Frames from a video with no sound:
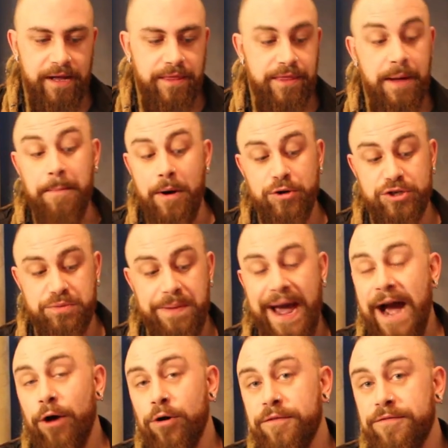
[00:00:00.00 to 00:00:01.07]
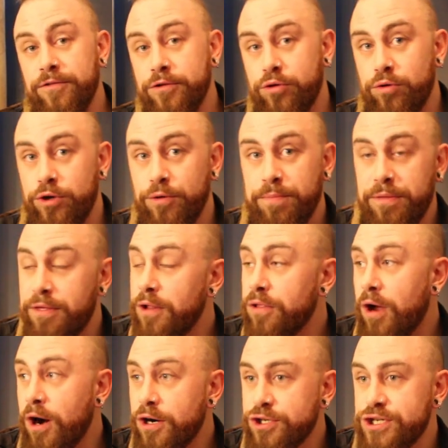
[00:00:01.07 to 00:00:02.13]
The most powerful group, the
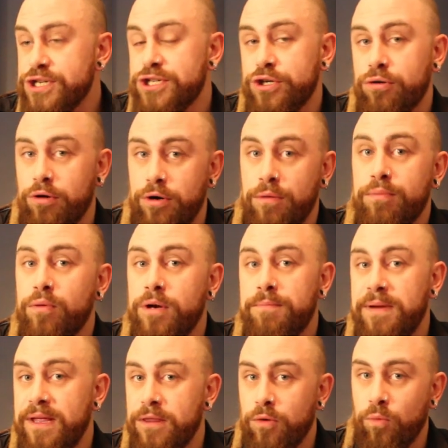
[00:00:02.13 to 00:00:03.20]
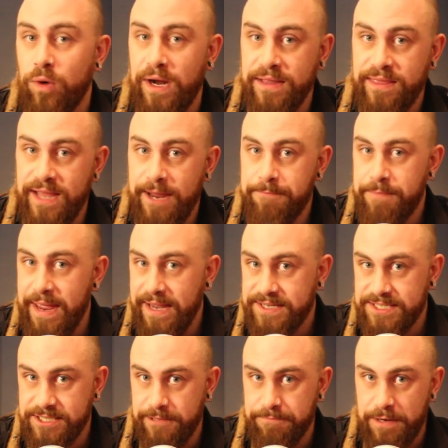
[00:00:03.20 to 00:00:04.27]
largest group, would be the one that
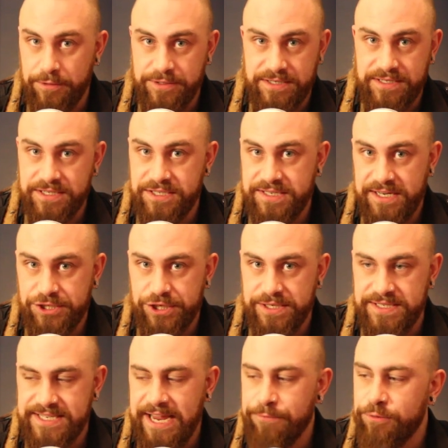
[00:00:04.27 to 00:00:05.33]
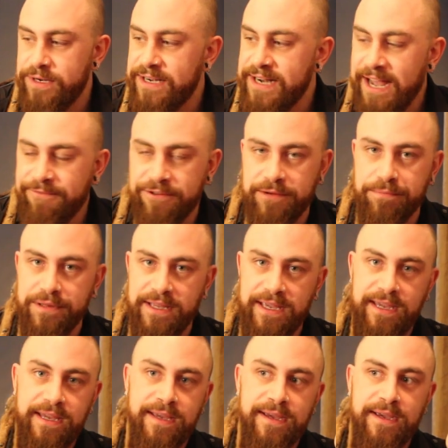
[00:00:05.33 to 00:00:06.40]
makes the most decisions and would
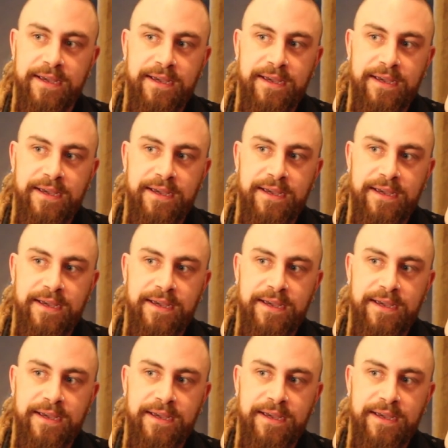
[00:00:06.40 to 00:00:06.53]
inevitably